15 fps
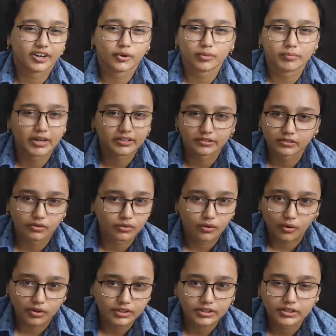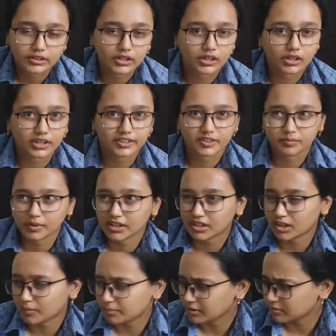doing better or not. It's been a
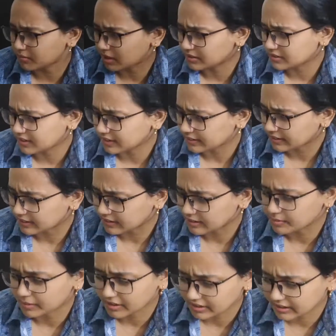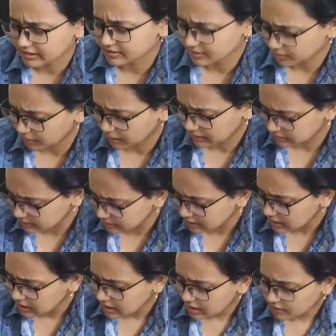couple months, I think. It's been at least a month
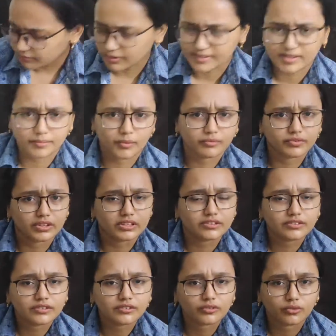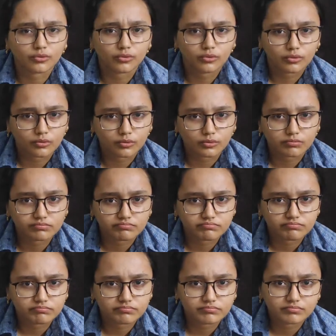for some of these. So
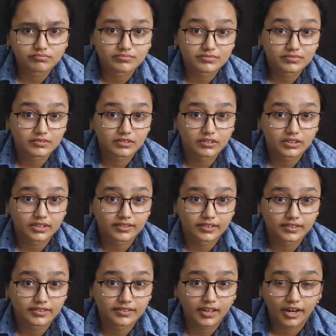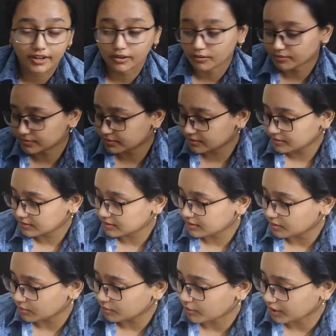this is kind of
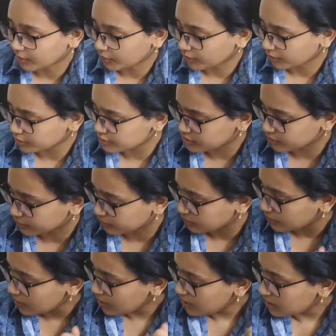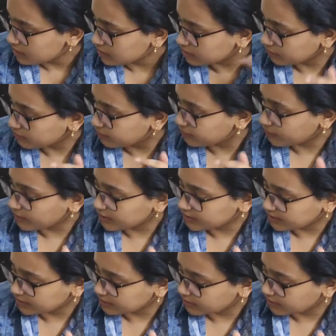what I wanted to show you. So first and